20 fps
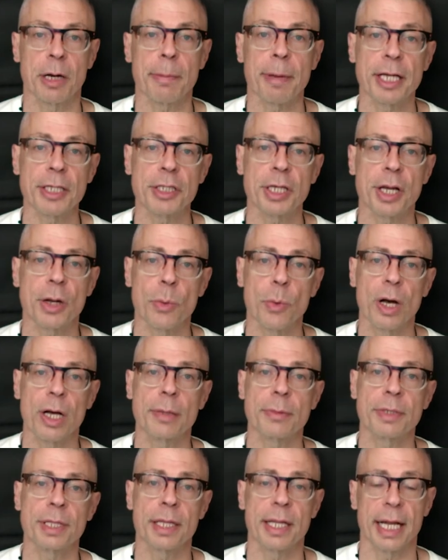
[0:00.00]
Pesce and welcome
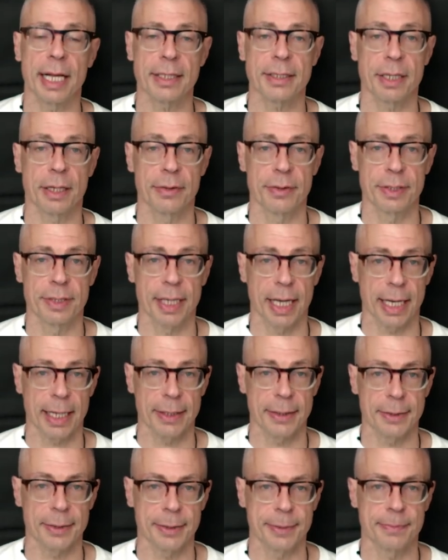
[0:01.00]
to the next 100
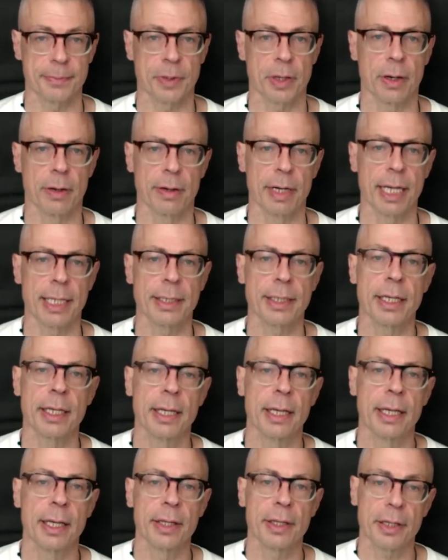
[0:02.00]
seconds. All right,
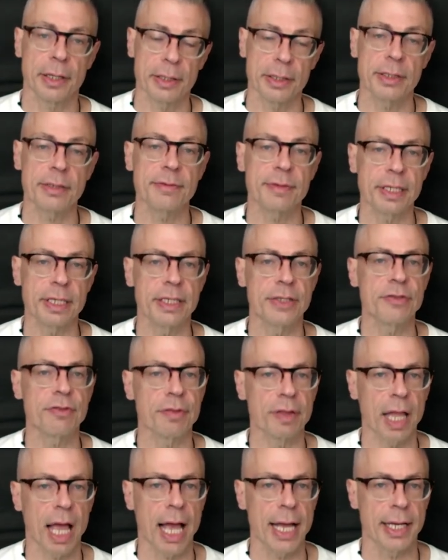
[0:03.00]
the curve is
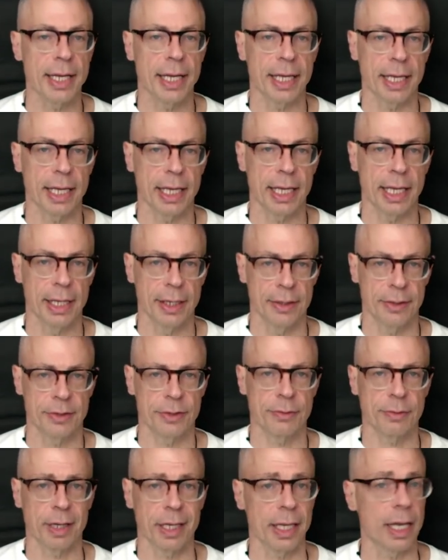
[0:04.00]
flattening in
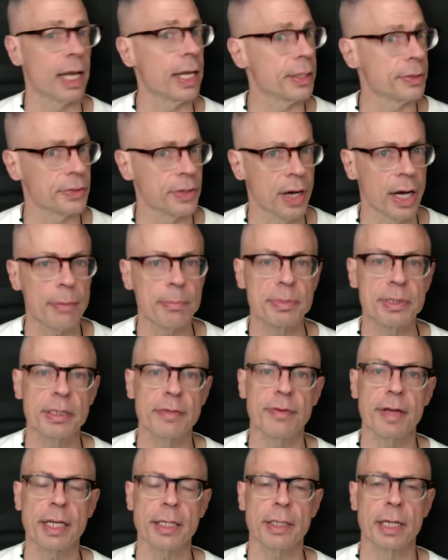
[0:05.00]
Australia. It's not
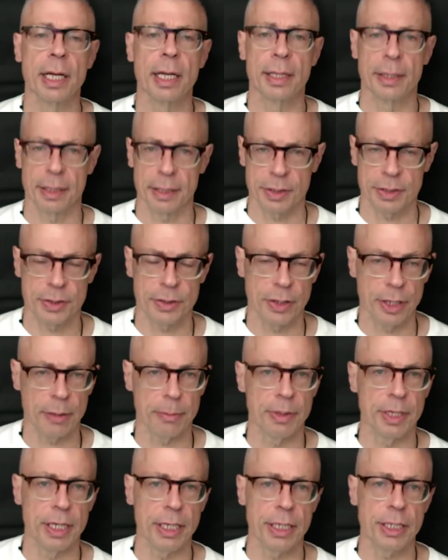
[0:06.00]
perfect. There's still
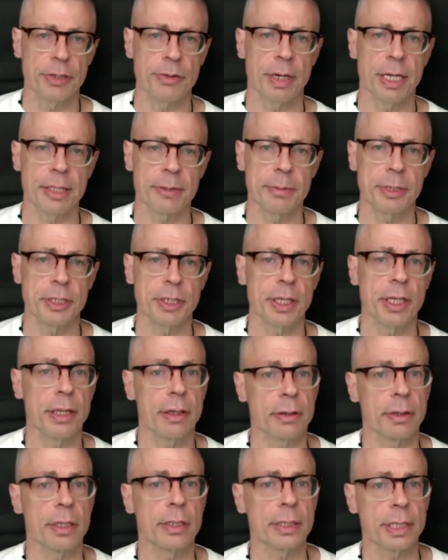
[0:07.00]
community transmission.
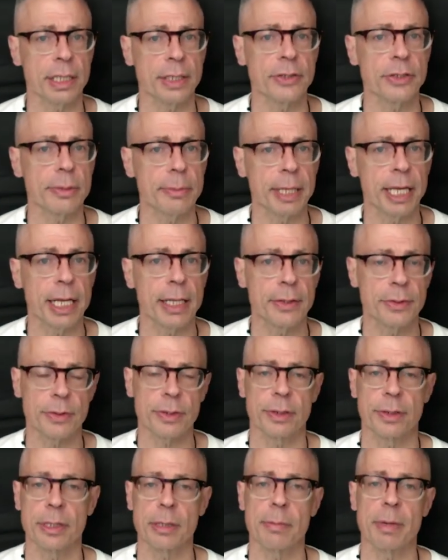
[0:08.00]
There are things to be
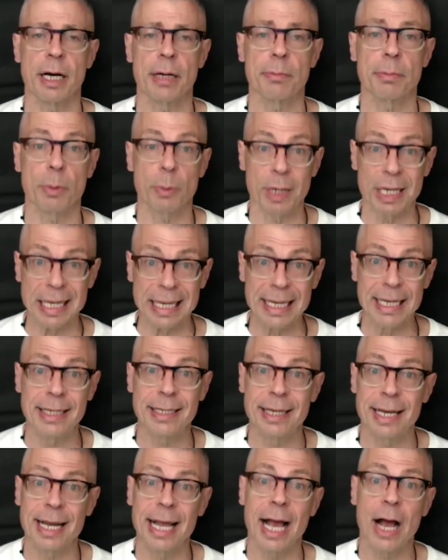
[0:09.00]
concerned about, but we need
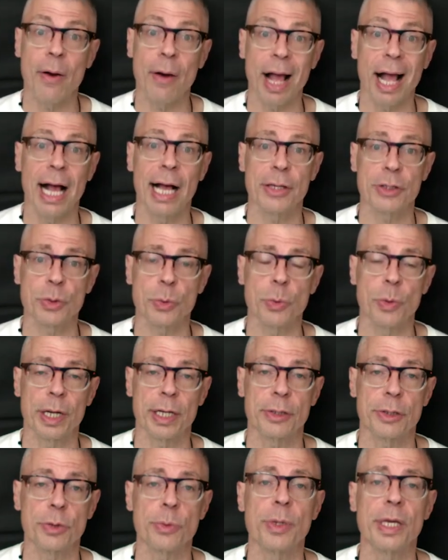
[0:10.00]
to now ask, where
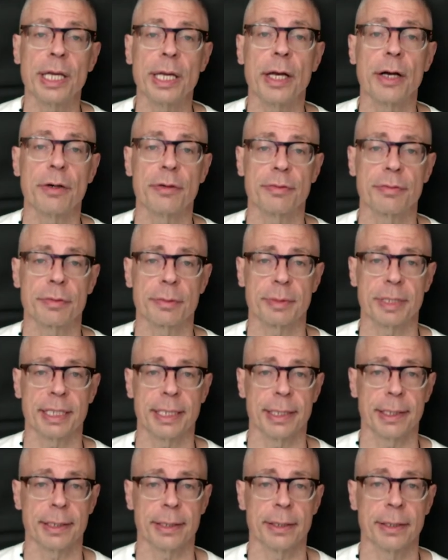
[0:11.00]
do we go from
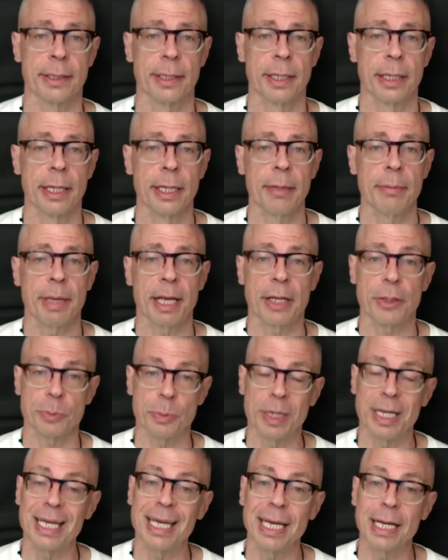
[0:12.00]
here? Because
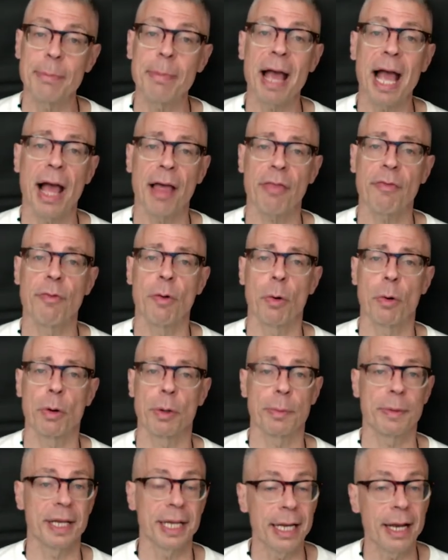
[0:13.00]
we need a path forward.
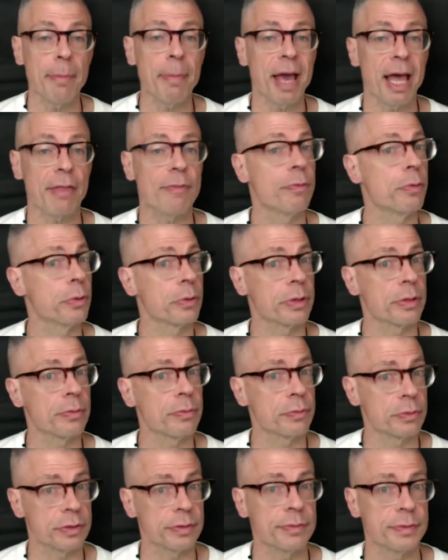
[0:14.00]
We need a path forward
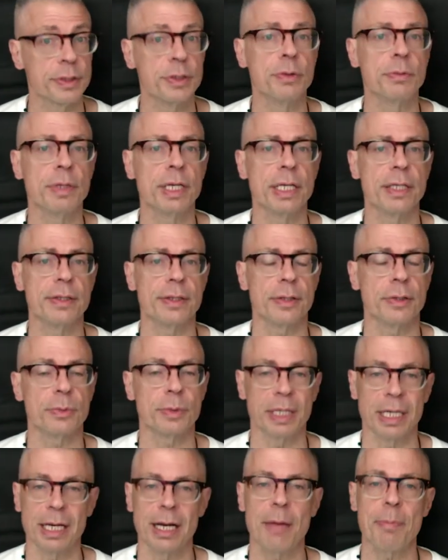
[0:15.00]
for a few reasons. We
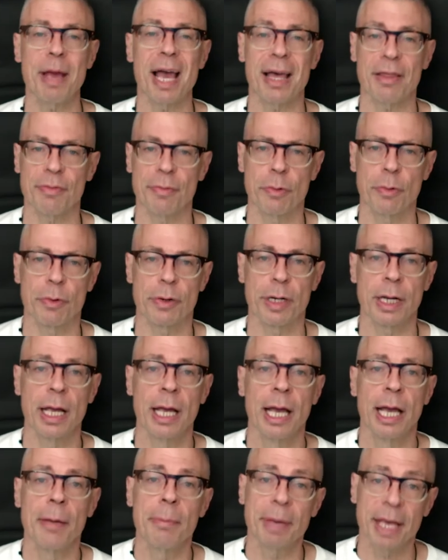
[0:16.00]
need a path forward
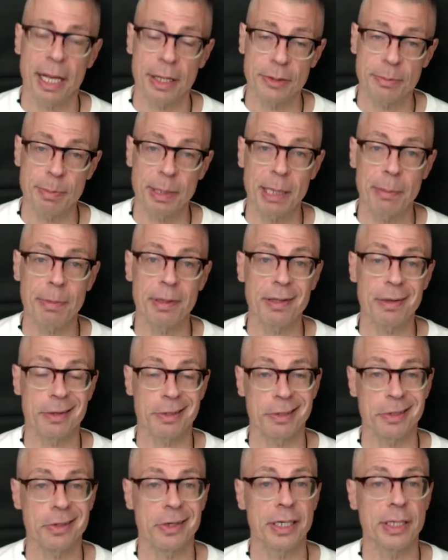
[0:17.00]
because people are
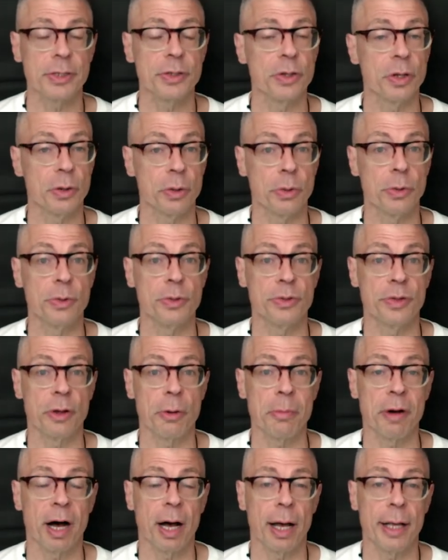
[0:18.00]
starting to lose their
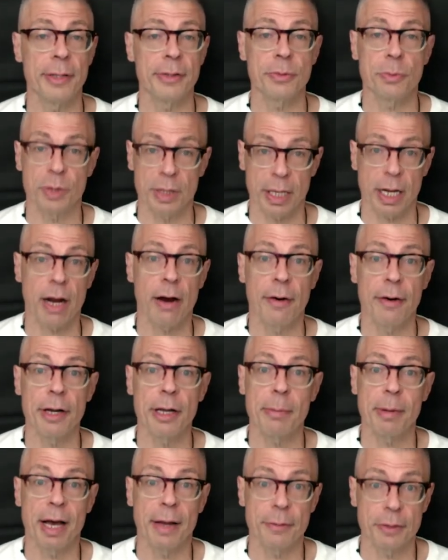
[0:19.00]
minds with the current
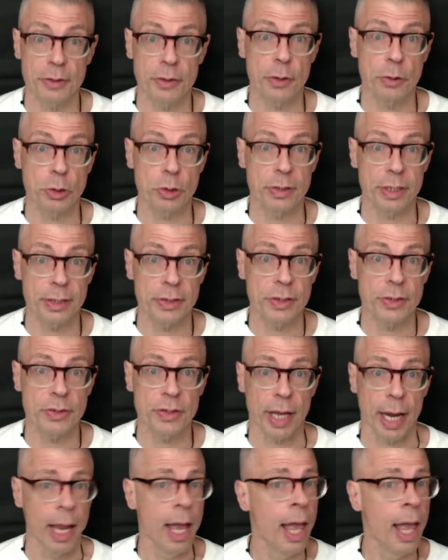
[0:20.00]
amount of social distancing.